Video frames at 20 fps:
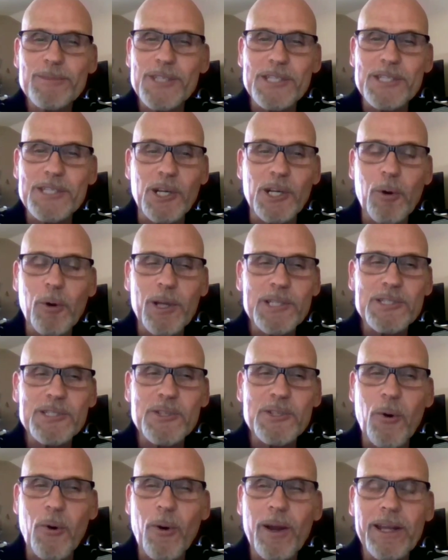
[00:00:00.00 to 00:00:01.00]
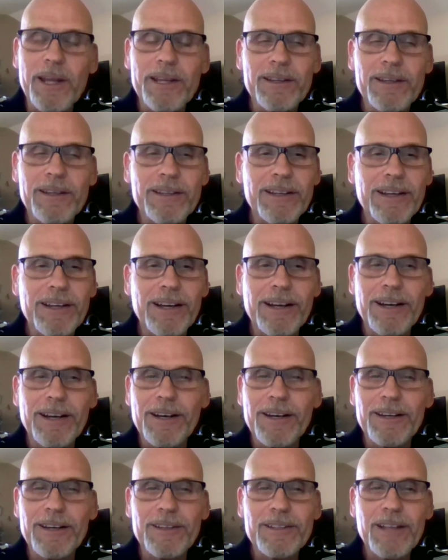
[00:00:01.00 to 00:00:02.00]
Just a quick story.
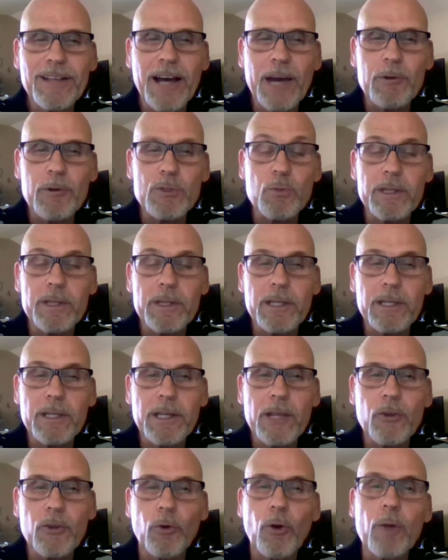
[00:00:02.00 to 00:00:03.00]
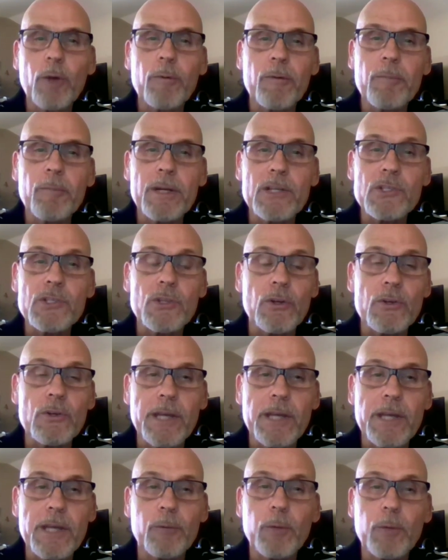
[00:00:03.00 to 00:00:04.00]
I was with another group of
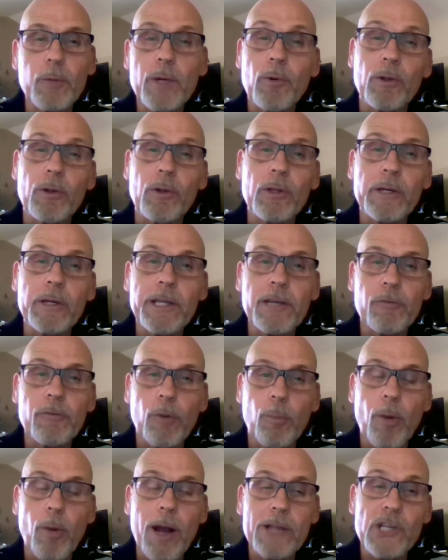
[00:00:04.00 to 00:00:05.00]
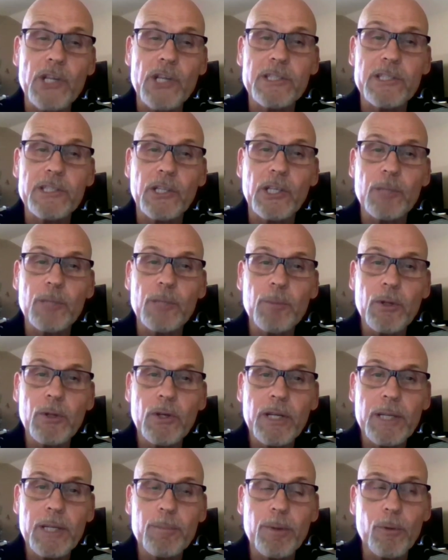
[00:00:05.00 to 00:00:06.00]
ministers and we were looking for projects in the
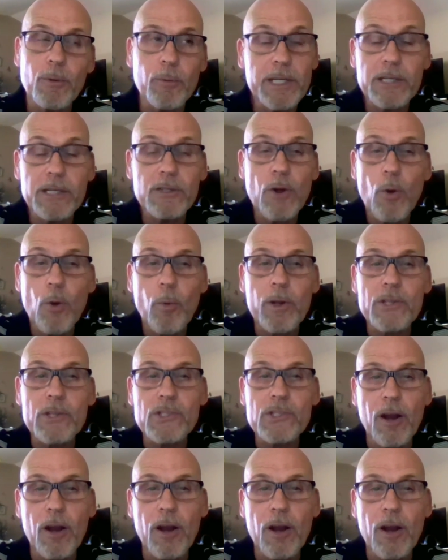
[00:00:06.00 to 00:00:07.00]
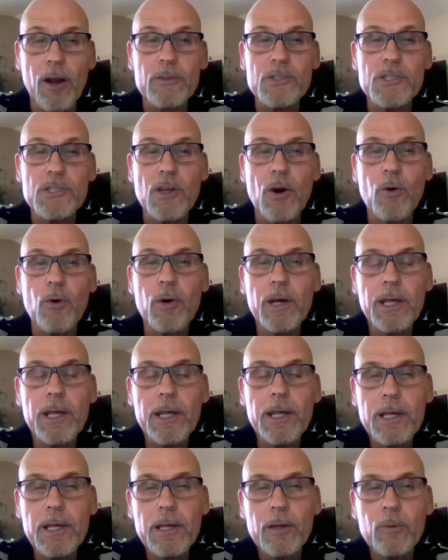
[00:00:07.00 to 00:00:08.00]
community, but we didn't know where to start. So
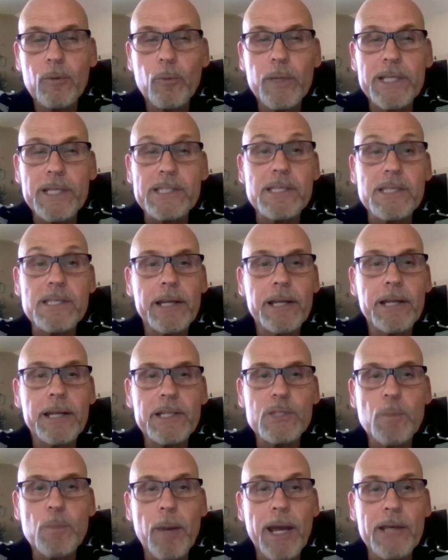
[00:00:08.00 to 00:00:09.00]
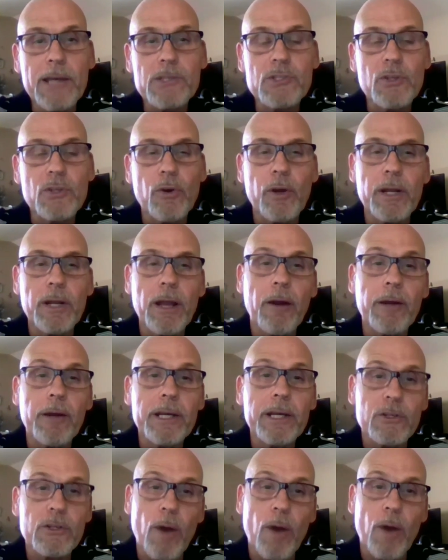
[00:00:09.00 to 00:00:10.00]
we assigned each pastor an
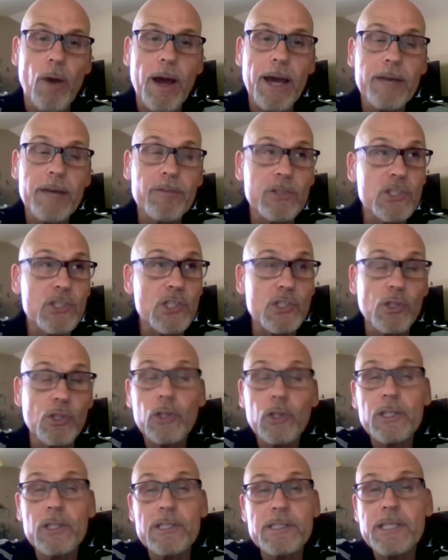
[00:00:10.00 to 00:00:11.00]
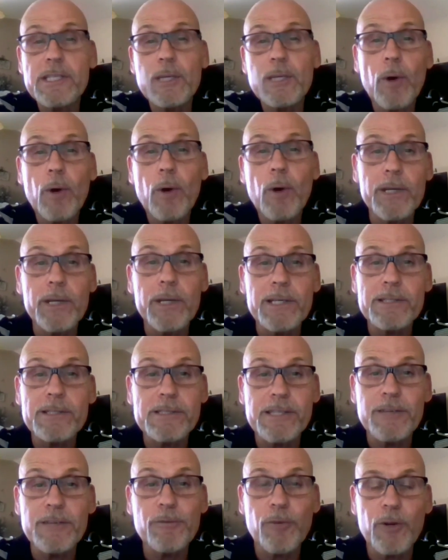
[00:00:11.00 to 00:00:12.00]
area to drive and just look to see what we
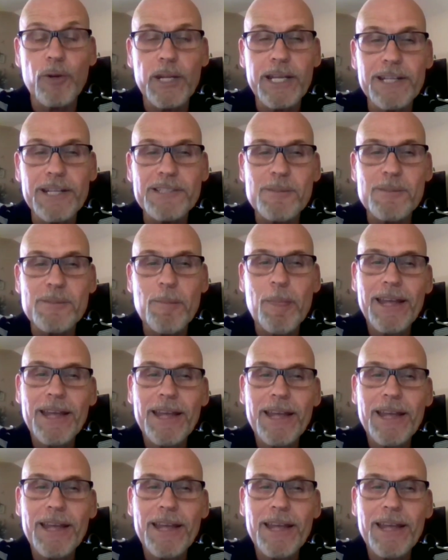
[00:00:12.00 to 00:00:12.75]
see for needs.